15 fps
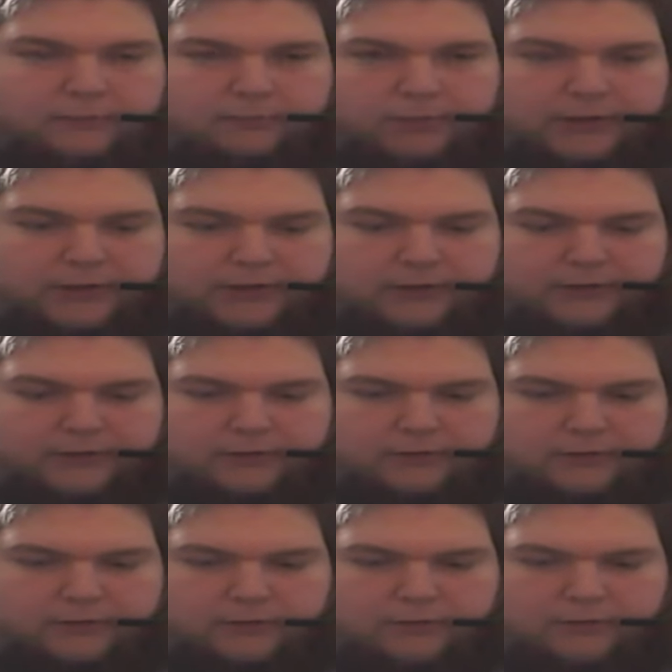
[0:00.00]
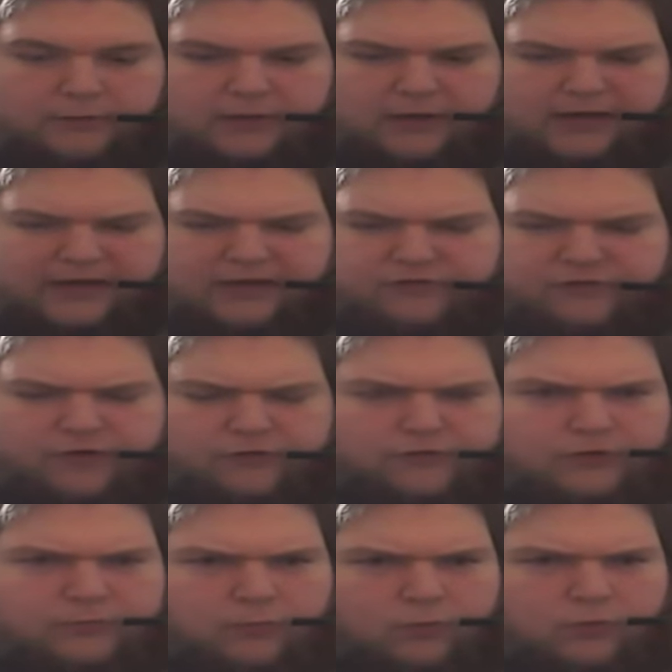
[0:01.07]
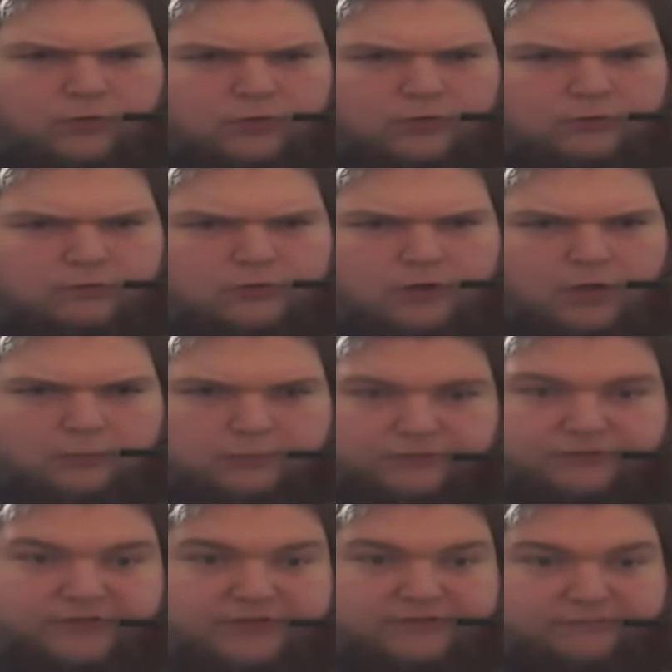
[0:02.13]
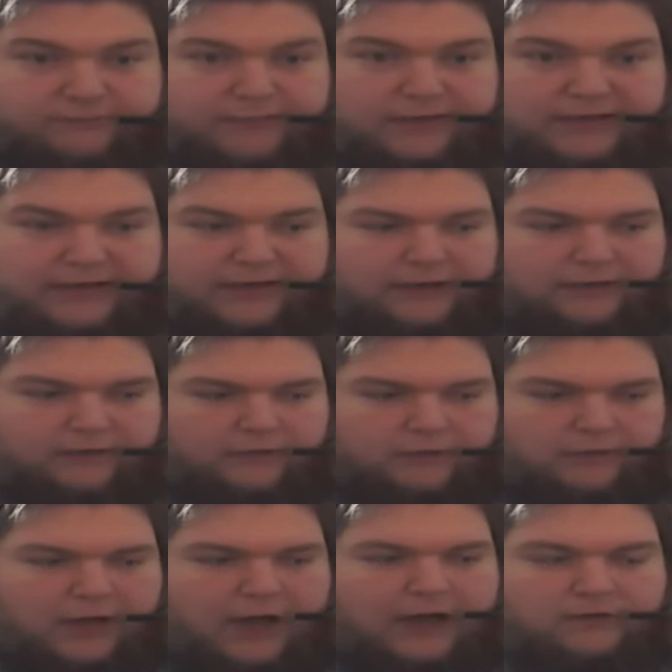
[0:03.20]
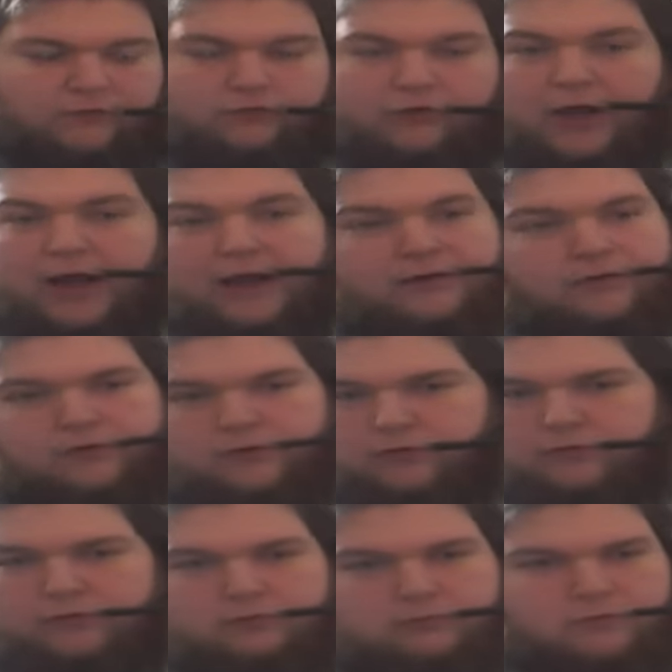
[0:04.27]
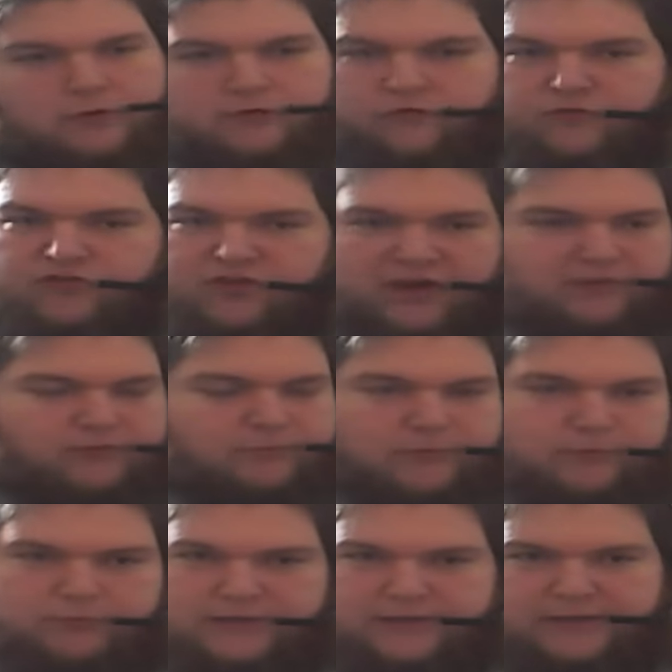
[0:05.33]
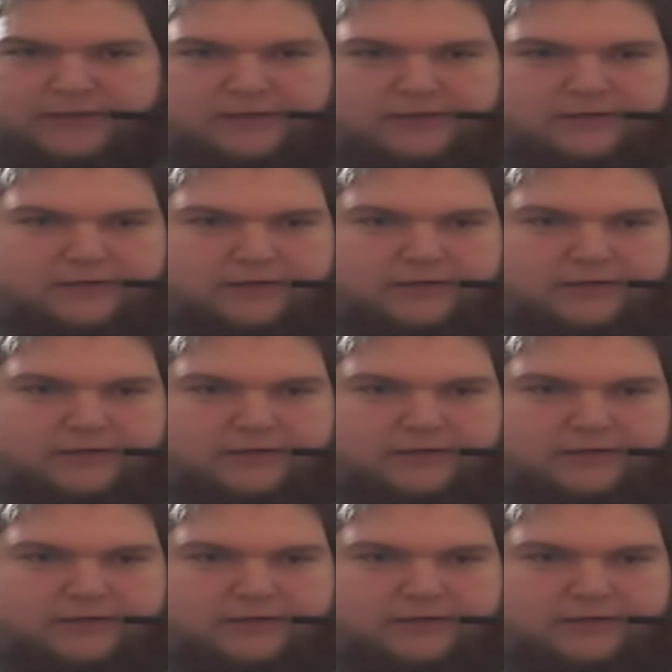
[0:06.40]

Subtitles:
but I guess I was in a more calmer state of mind, or I don't know what's changed between then